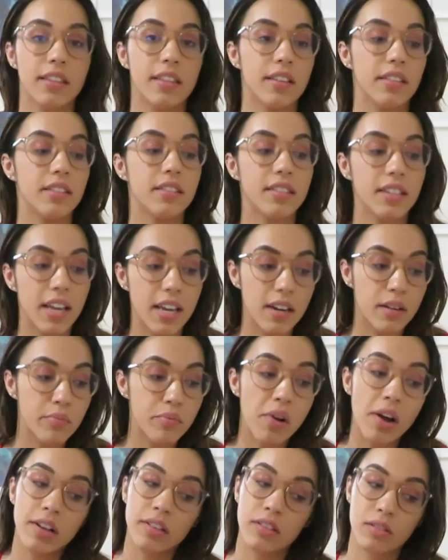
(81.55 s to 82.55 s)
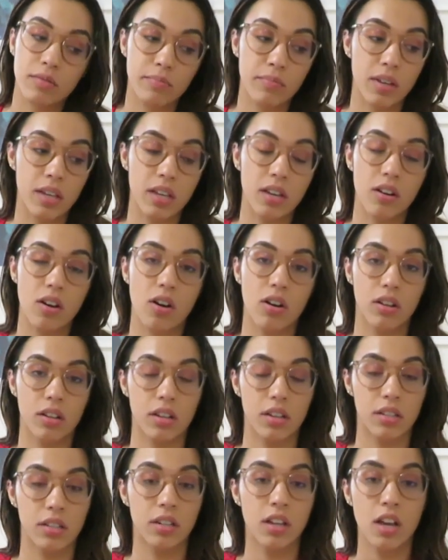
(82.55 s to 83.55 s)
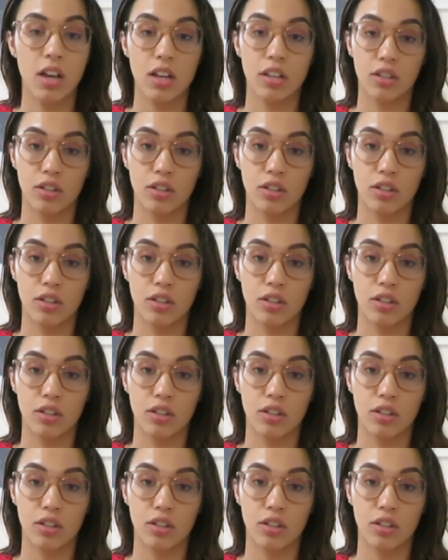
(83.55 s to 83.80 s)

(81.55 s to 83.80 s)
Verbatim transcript: that Santa brought to me on